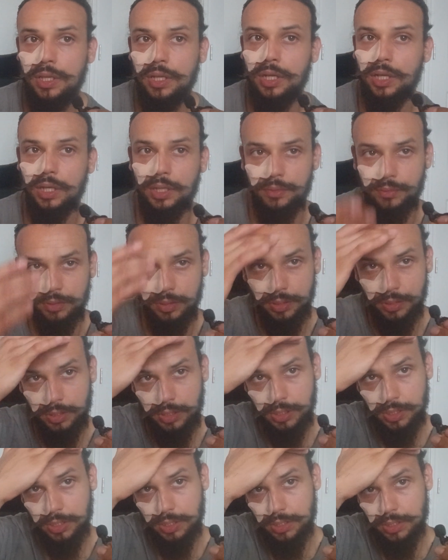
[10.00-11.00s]
The good
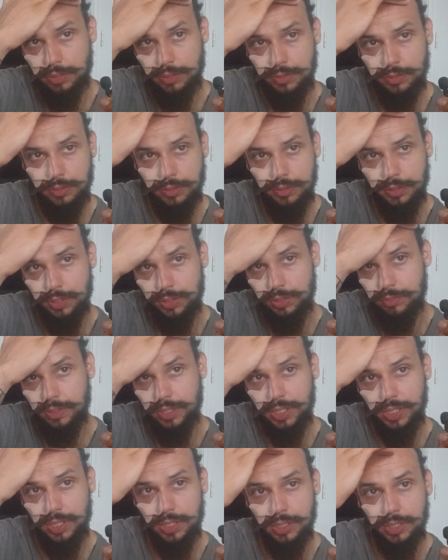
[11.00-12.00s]
thing is this
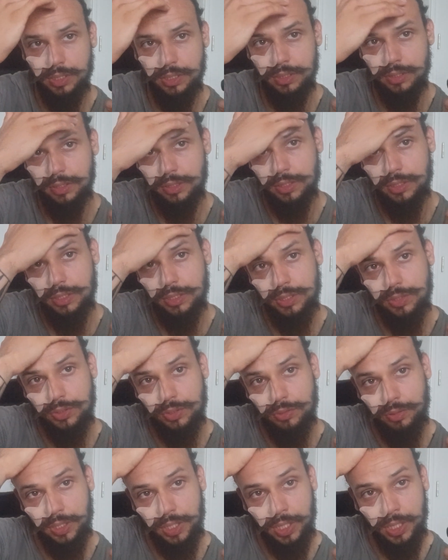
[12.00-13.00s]
right here is
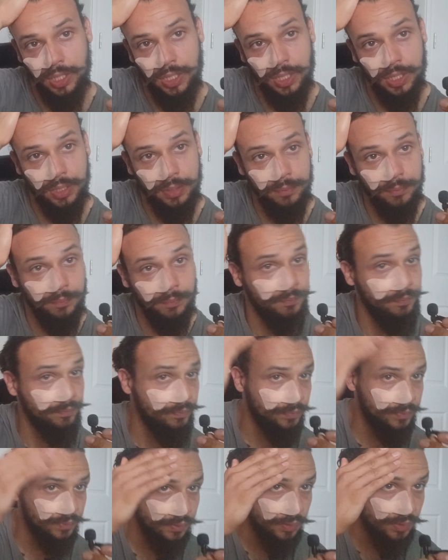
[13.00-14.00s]
okay.
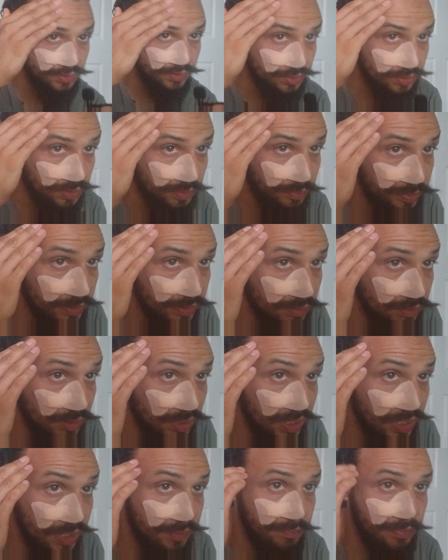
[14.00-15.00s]
It's a little bit
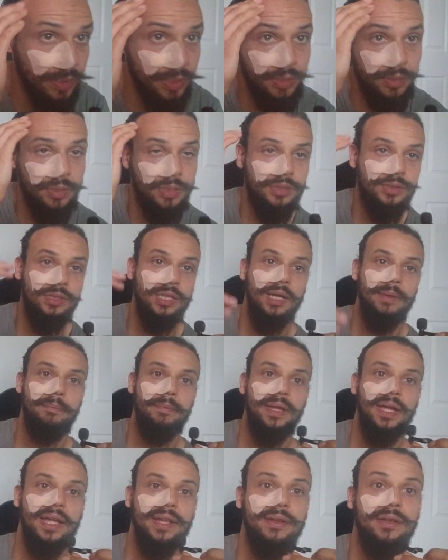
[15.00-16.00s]
red, but it's not
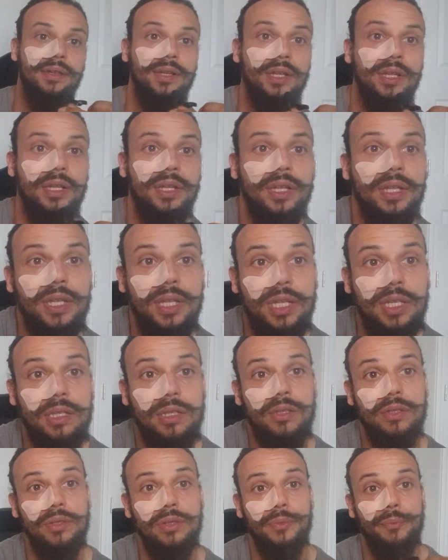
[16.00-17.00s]
bad.
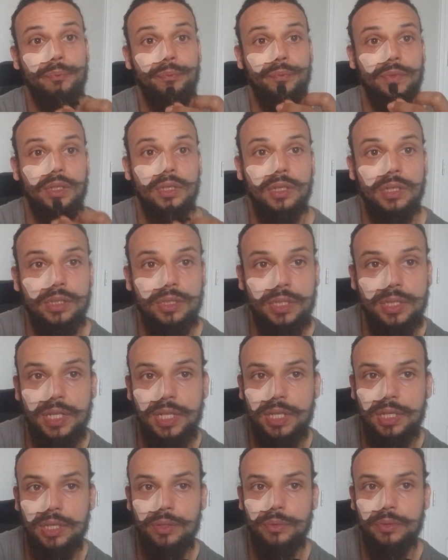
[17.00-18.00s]
Anywho,
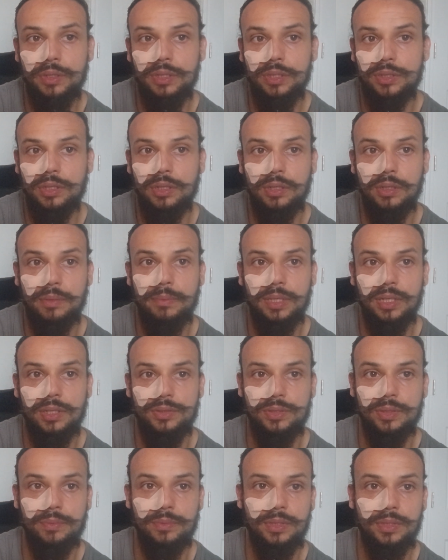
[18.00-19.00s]
today I want to talk about
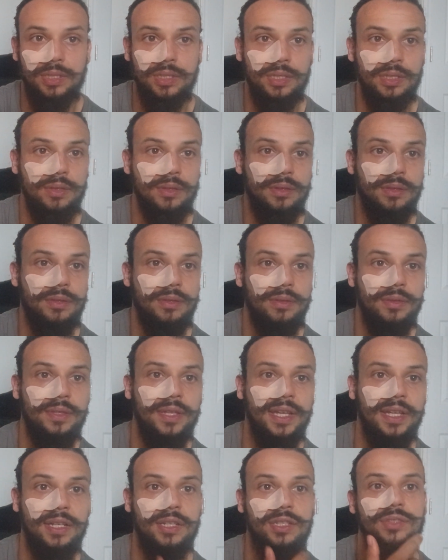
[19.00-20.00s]
something
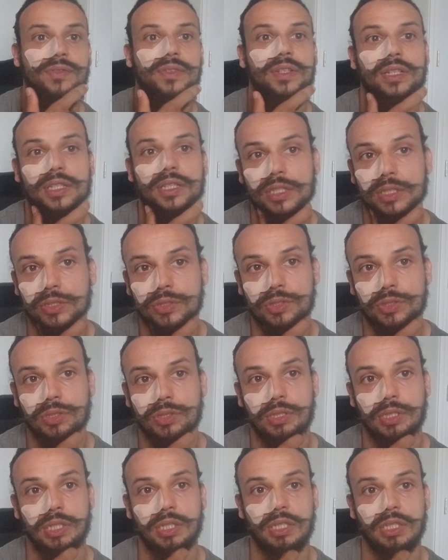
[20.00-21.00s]
that is very
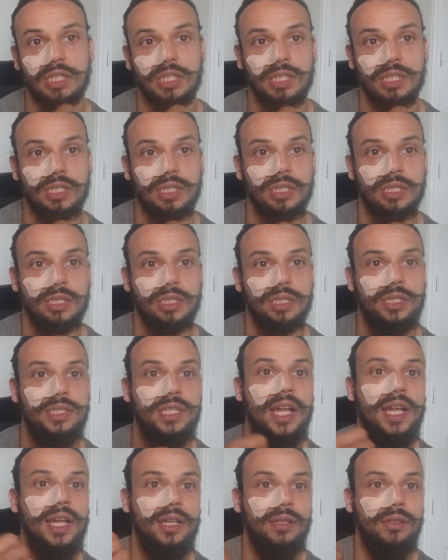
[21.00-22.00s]
interesting is
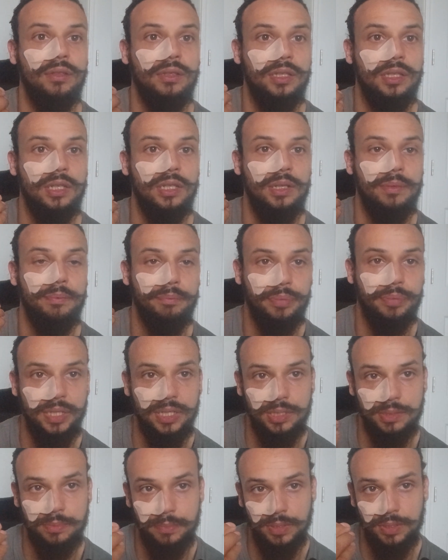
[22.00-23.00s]
styling and
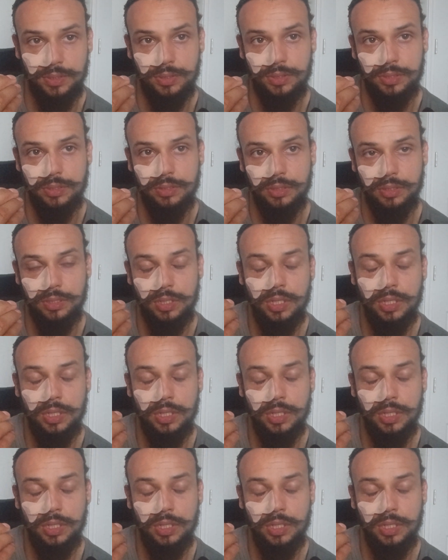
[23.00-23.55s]
placements.